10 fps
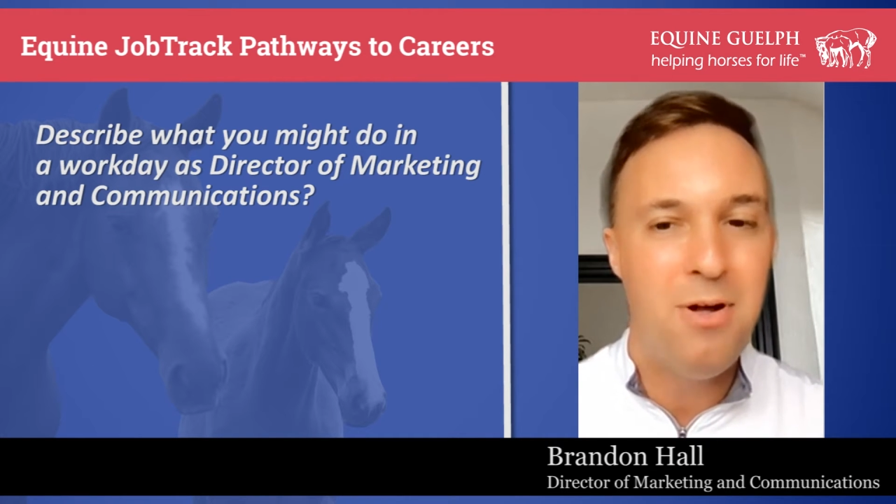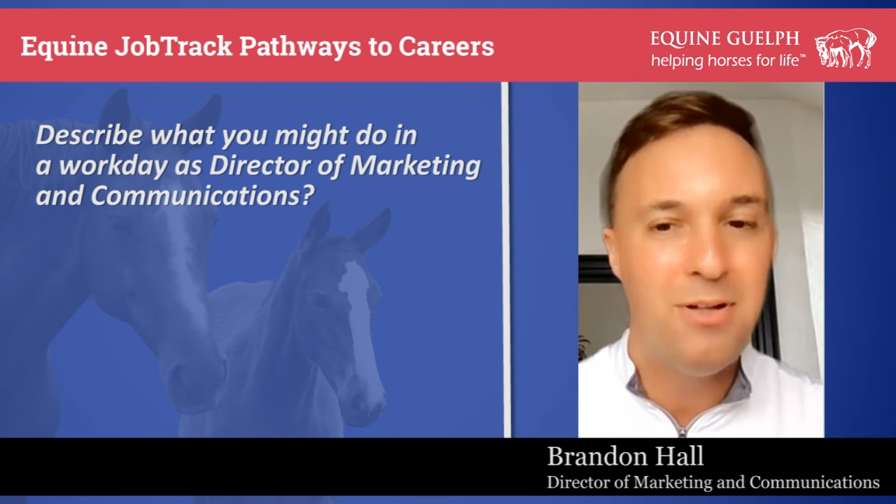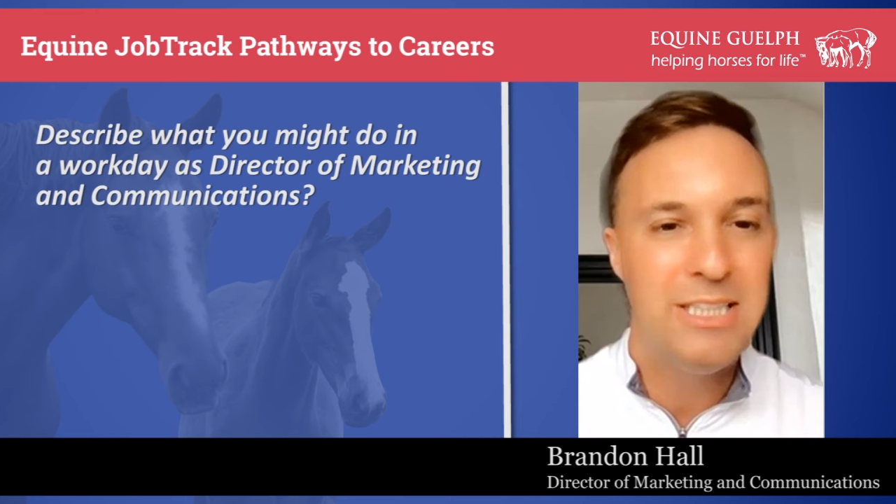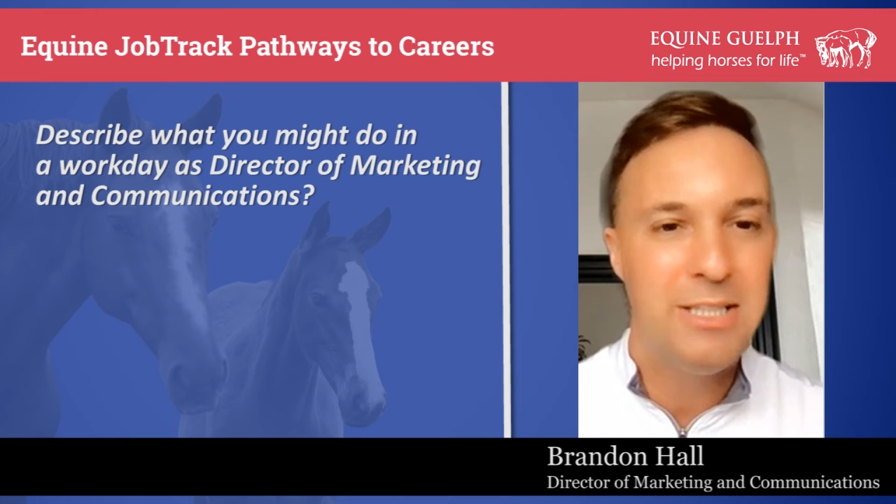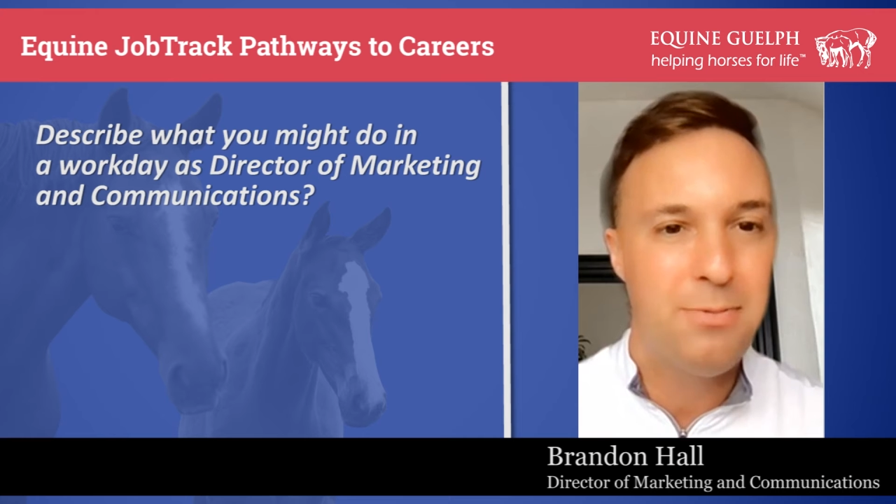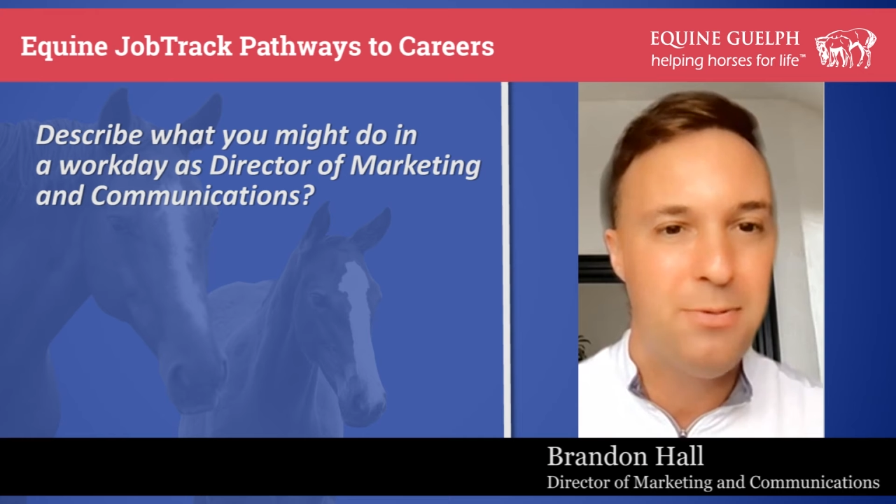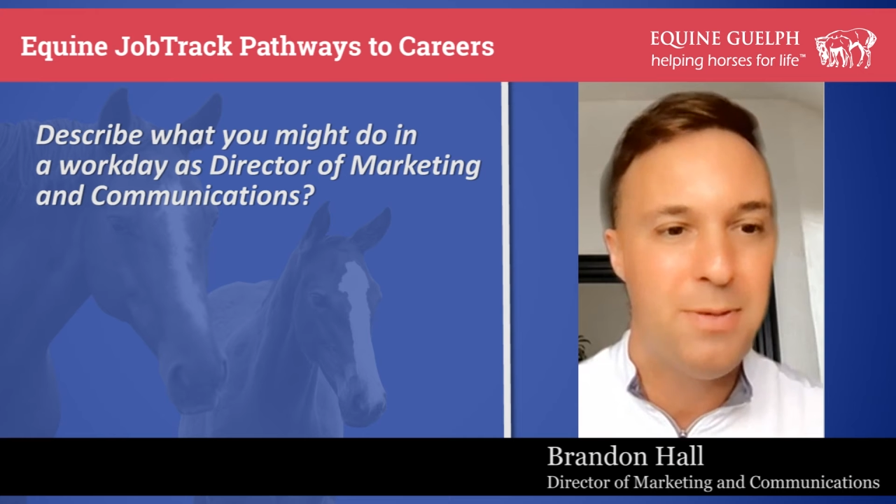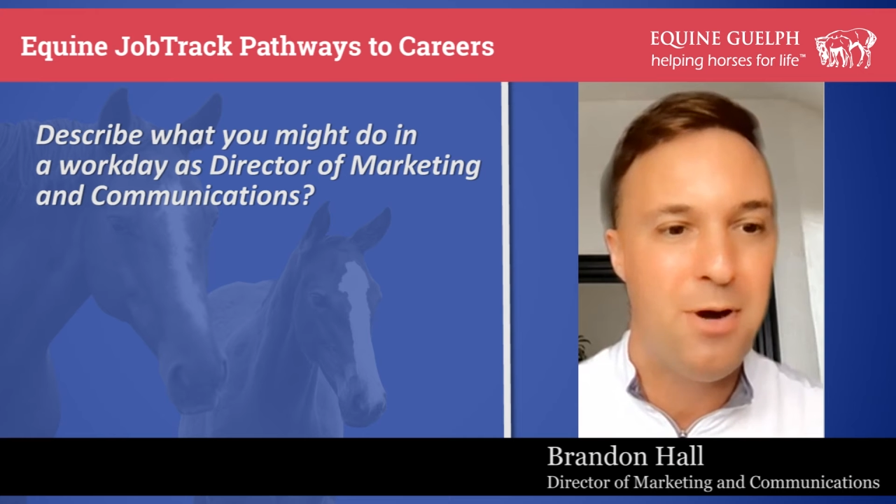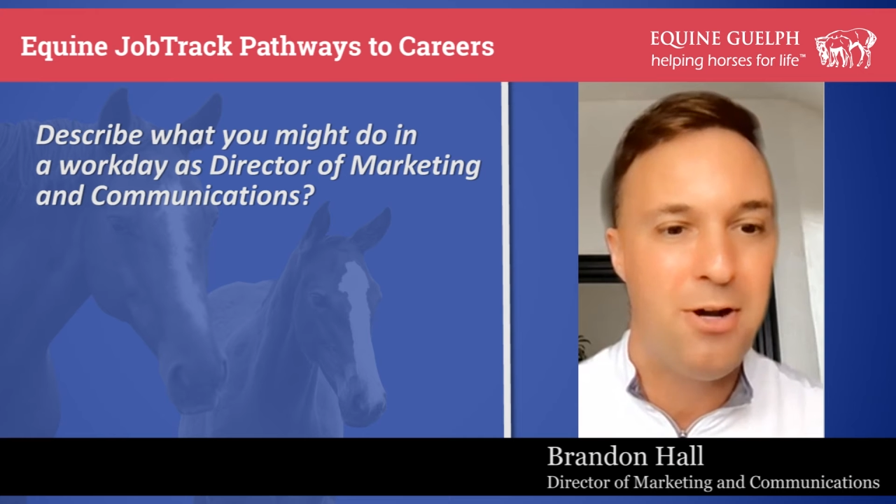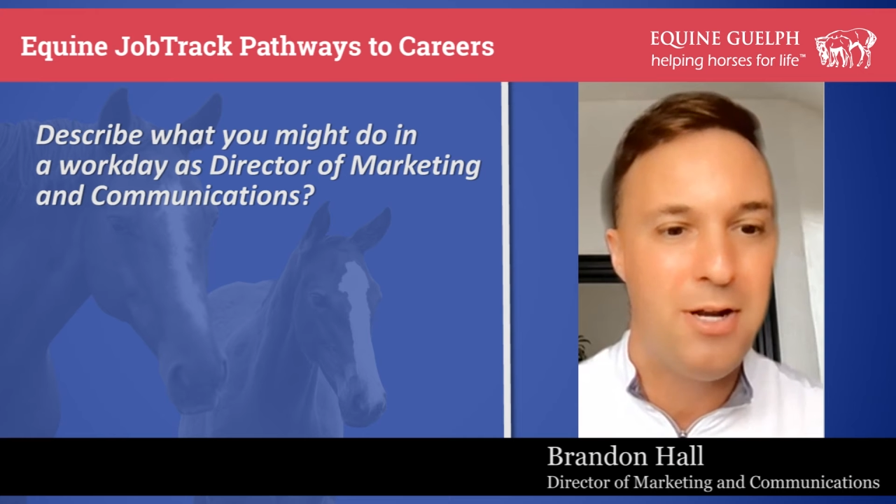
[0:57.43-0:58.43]
a pulse
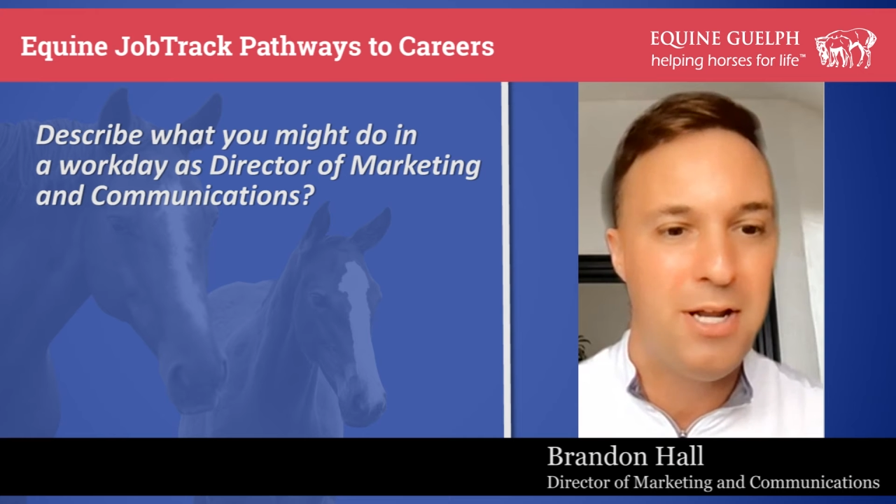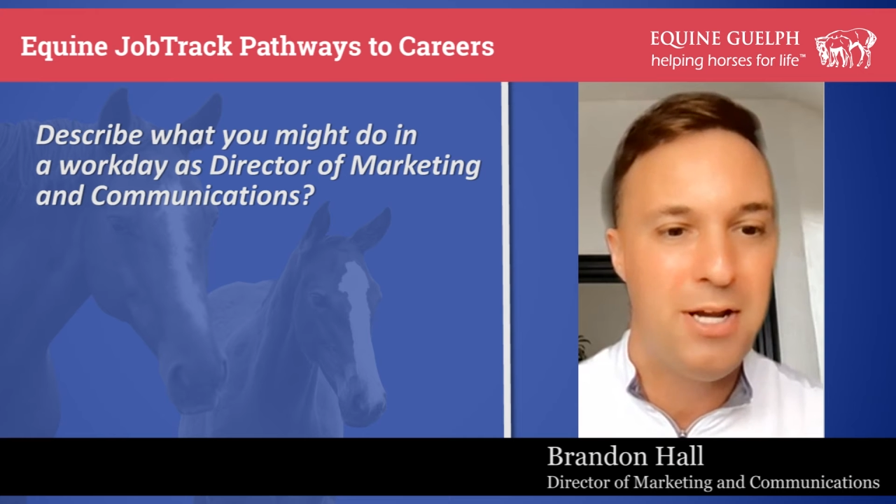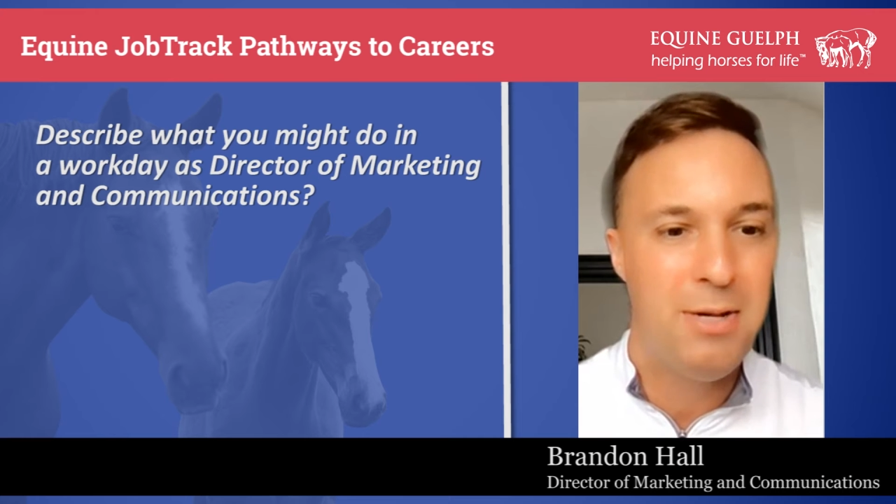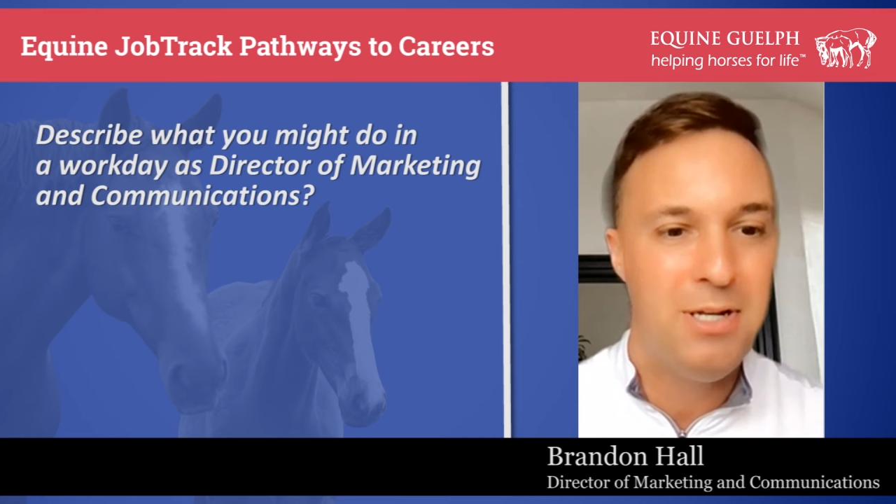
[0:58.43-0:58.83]
through the marketing